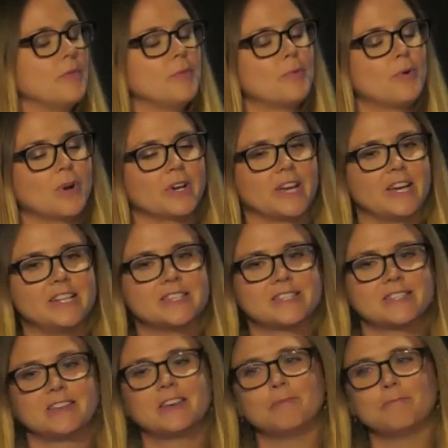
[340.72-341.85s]

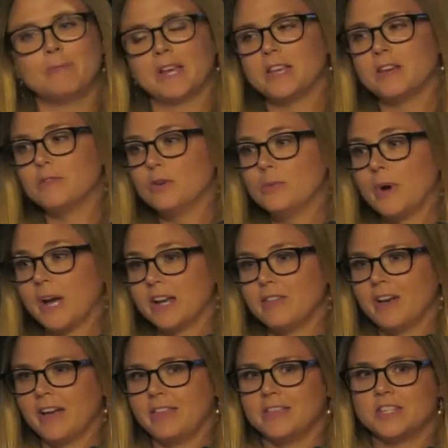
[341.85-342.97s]
Pornites, many of you might have
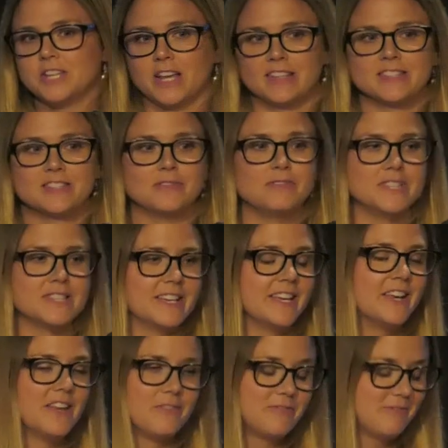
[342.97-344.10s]
had the chance to
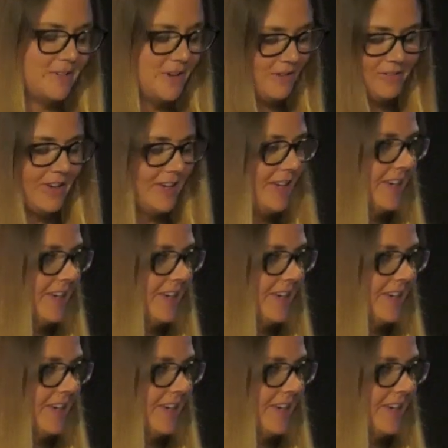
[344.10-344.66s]
visit if you're lucky